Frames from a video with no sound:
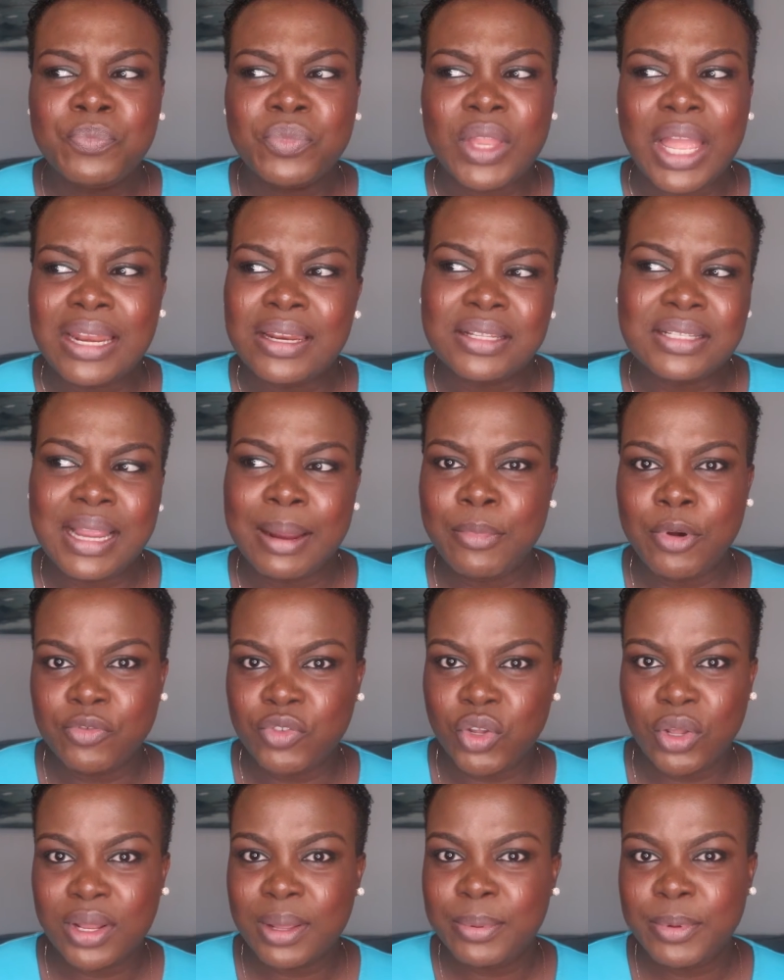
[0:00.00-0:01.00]
than the time of
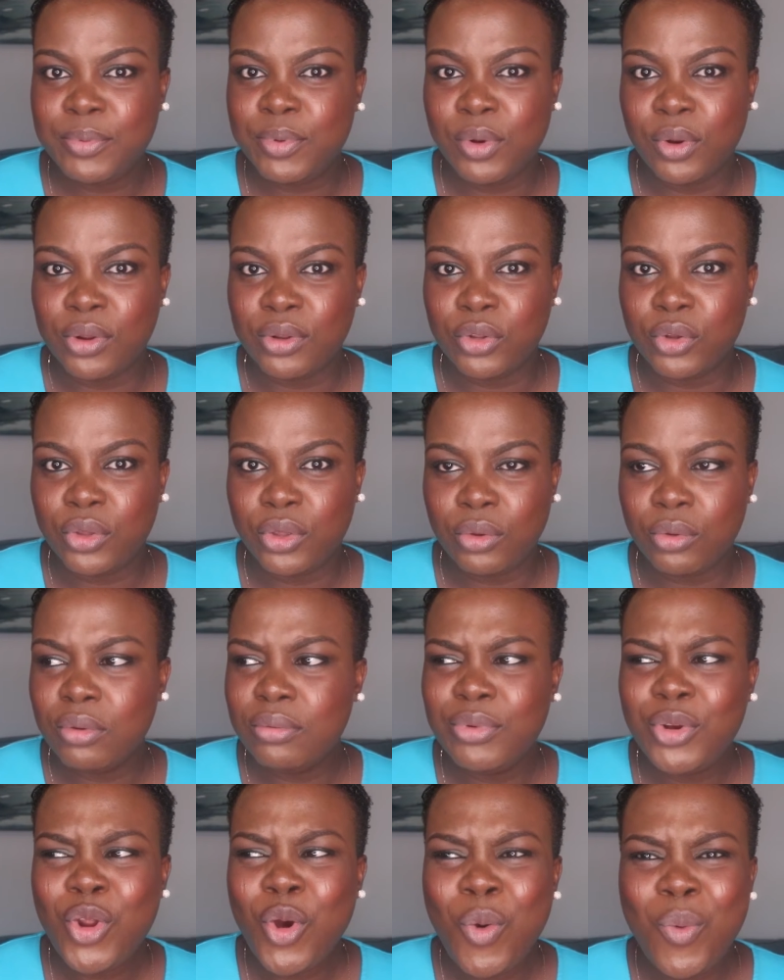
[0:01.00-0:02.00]
the other people on the
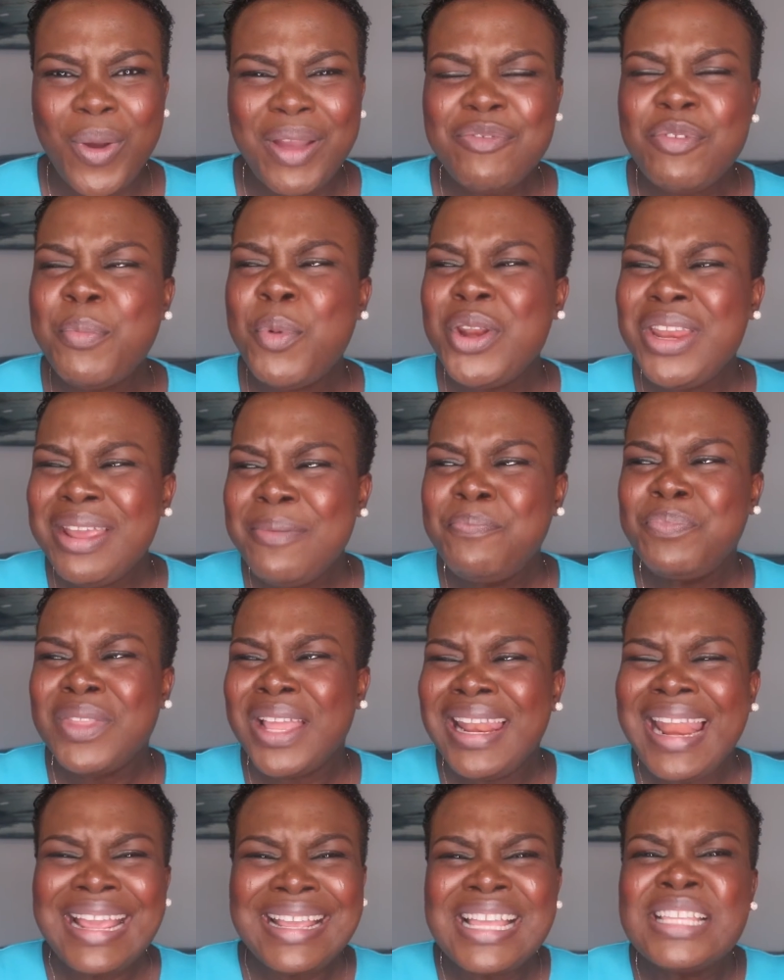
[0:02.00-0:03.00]
queue no everybody
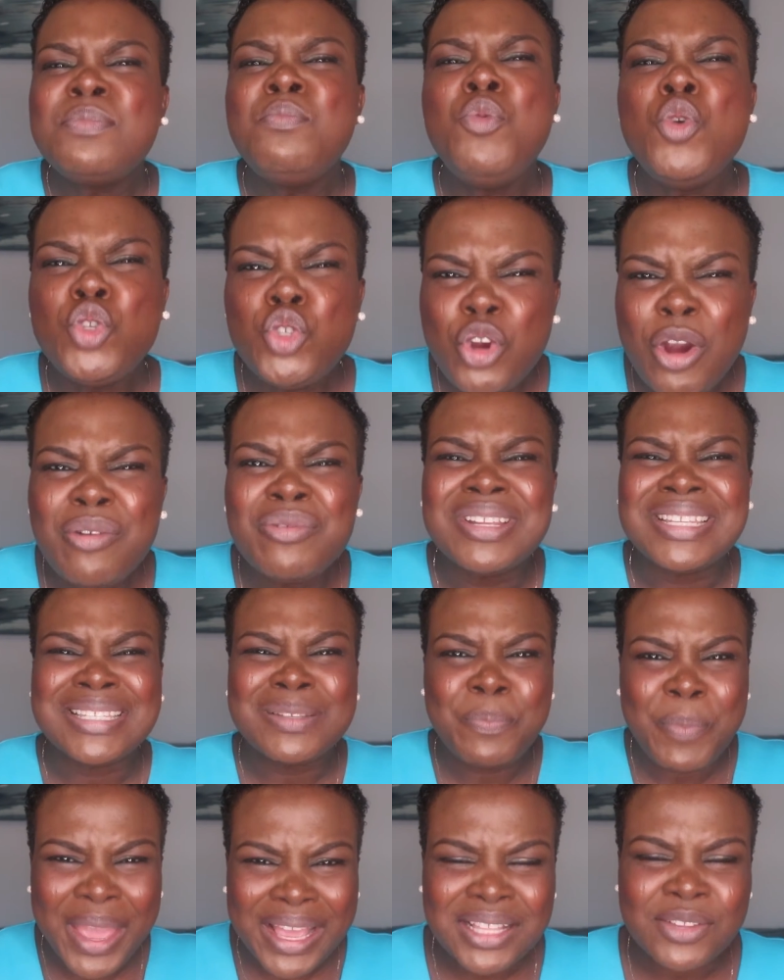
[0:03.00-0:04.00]
like there's mutual
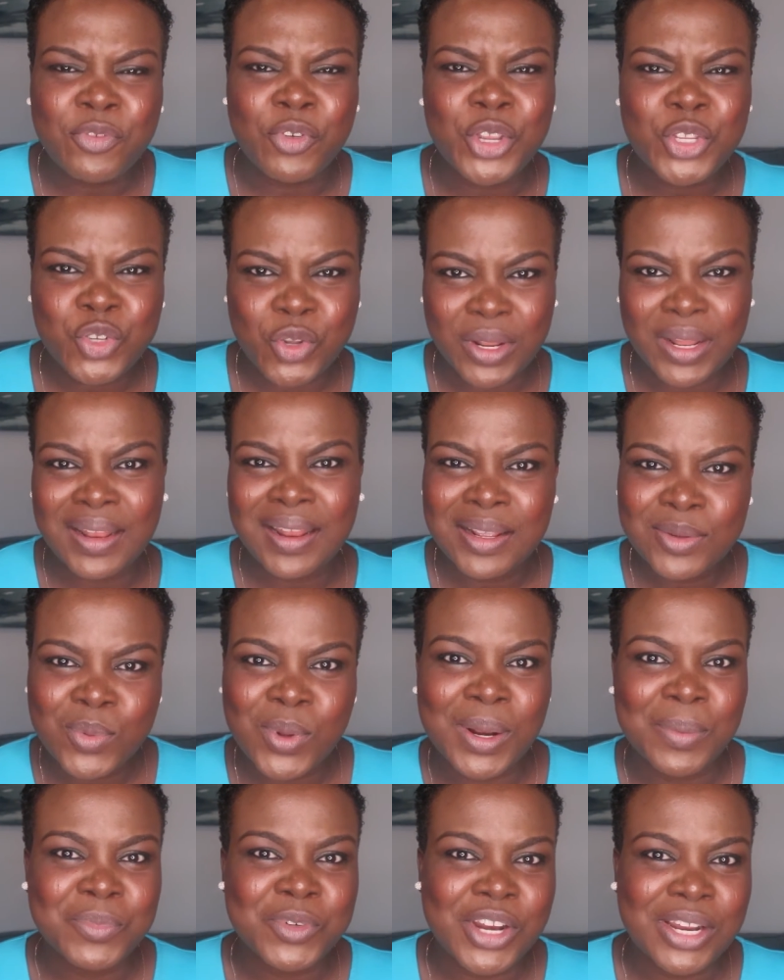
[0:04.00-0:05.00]
respect for each other that's
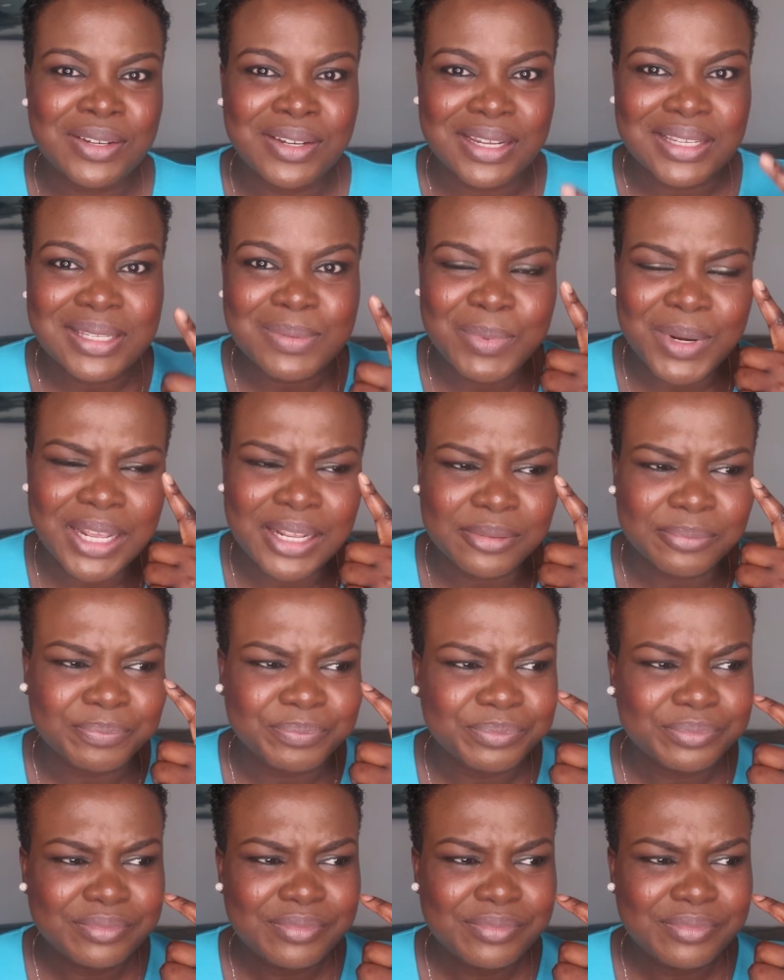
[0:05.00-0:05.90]
what i'm trying to explain